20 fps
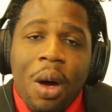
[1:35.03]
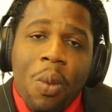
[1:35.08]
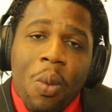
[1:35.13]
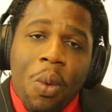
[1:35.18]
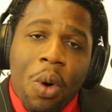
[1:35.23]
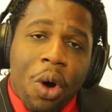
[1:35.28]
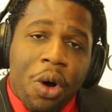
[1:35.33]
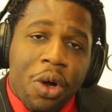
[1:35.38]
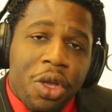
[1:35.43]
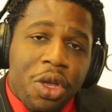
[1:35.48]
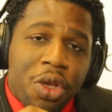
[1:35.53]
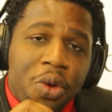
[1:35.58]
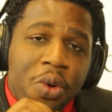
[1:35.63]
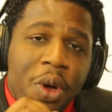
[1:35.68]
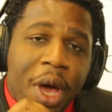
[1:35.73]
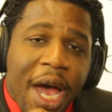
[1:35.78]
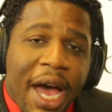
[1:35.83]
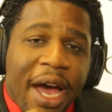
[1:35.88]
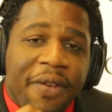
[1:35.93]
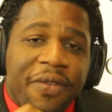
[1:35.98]
Well, you
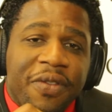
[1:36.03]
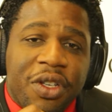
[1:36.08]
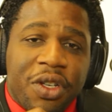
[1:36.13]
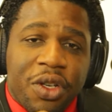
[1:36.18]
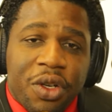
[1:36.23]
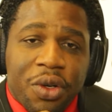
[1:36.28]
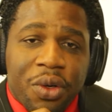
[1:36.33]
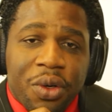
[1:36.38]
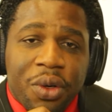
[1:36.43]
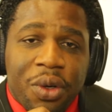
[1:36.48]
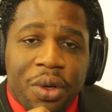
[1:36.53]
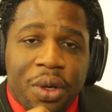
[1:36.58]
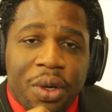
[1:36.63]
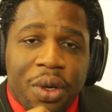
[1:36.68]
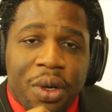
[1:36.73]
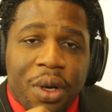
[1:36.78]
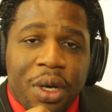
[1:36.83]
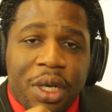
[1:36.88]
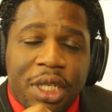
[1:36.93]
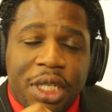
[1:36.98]
have to,
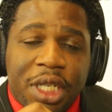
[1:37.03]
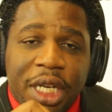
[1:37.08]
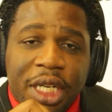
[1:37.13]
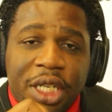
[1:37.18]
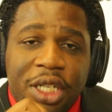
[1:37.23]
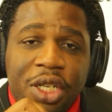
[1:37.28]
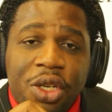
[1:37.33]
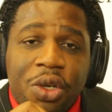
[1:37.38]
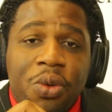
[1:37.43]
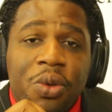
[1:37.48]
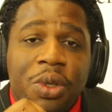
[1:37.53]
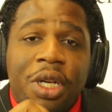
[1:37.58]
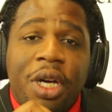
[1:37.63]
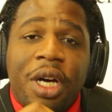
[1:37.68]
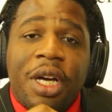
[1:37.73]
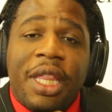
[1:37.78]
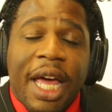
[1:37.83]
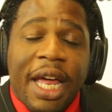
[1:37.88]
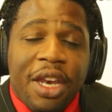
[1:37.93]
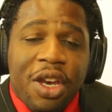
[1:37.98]
since you
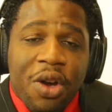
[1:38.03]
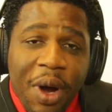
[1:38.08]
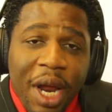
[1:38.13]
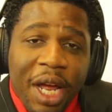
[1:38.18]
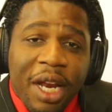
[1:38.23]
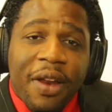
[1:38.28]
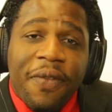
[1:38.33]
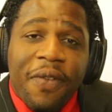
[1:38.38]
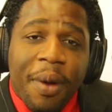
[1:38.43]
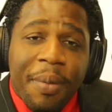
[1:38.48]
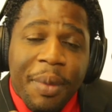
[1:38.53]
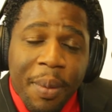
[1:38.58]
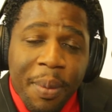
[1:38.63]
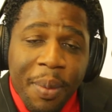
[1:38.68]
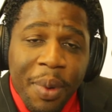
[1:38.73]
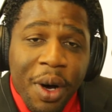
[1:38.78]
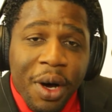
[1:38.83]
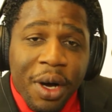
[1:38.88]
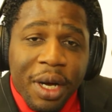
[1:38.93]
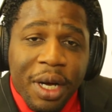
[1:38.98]
took that directly from the
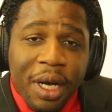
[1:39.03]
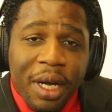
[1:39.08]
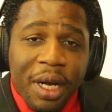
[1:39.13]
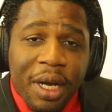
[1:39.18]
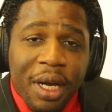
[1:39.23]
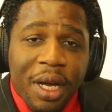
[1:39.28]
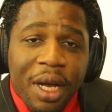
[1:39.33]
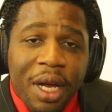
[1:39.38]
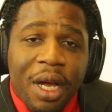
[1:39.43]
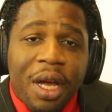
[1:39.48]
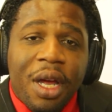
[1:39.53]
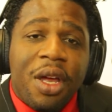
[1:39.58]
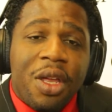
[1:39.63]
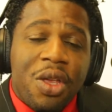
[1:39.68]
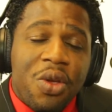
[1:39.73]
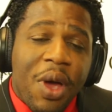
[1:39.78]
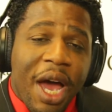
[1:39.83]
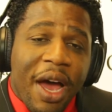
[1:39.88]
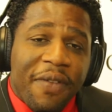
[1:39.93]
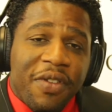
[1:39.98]
book,
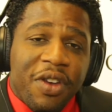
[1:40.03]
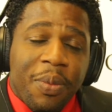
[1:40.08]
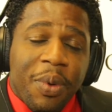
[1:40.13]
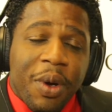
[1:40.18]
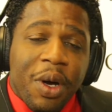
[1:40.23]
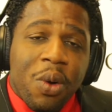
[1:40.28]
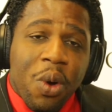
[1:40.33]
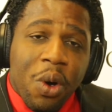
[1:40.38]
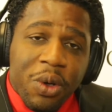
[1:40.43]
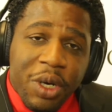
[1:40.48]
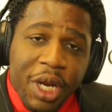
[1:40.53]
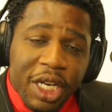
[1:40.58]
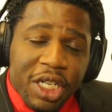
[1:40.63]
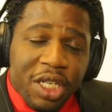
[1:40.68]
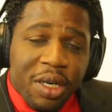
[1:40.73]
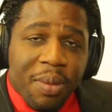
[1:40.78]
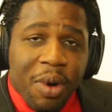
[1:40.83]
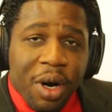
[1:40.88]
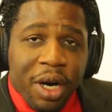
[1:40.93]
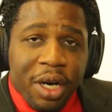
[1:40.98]
you have to put
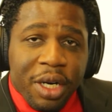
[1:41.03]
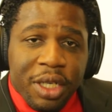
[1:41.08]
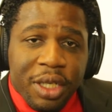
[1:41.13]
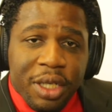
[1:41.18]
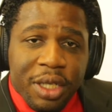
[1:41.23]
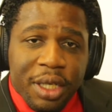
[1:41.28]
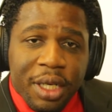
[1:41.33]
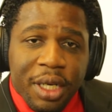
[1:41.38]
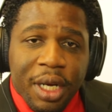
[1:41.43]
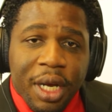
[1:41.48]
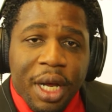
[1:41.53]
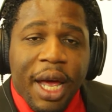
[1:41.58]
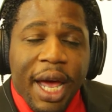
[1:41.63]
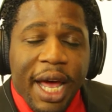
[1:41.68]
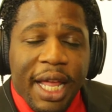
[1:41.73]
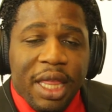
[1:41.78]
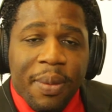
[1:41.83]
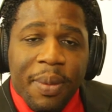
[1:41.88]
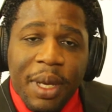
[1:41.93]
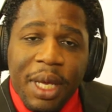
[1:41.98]
quotation marks
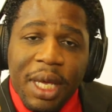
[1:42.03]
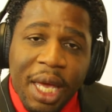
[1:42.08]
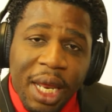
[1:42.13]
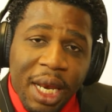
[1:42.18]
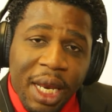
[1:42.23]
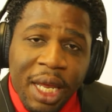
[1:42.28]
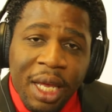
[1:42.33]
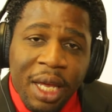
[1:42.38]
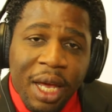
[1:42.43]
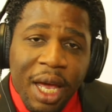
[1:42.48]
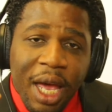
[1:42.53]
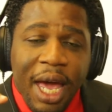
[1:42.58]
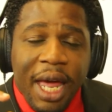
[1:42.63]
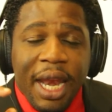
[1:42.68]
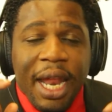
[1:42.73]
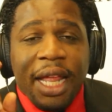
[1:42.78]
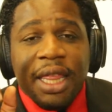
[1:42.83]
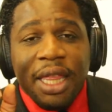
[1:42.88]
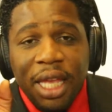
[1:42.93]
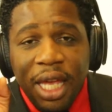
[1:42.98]
at the beginning
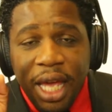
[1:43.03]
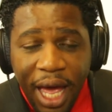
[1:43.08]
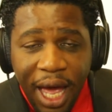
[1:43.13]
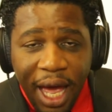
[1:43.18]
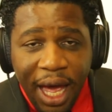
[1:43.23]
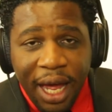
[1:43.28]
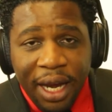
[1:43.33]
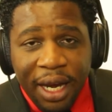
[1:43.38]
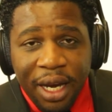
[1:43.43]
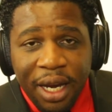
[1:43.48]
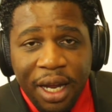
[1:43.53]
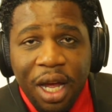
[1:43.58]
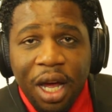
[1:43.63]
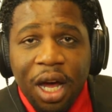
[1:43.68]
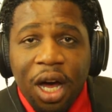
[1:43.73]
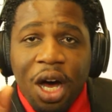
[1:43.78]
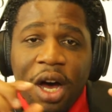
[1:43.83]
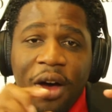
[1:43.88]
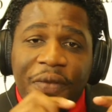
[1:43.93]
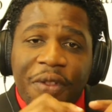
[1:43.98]
and at the end
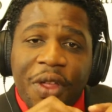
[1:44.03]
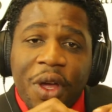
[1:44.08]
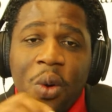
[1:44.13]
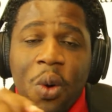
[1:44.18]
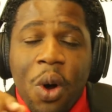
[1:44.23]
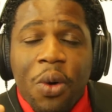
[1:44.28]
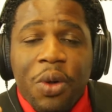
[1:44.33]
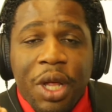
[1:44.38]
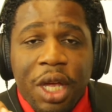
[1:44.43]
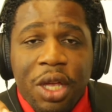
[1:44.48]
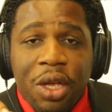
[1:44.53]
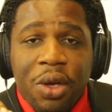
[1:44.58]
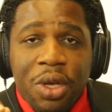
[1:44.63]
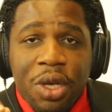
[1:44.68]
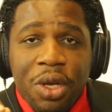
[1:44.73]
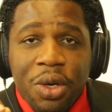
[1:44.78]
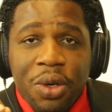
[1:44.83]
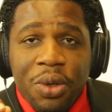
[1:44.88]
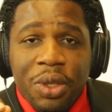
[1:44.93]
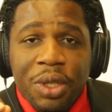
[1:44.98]
of the quote that you
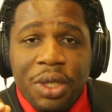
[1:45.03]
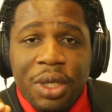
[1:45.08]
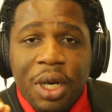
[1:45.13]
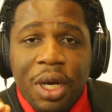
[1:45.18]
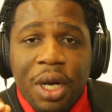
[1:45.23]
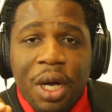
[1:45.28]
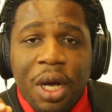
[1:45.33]
use.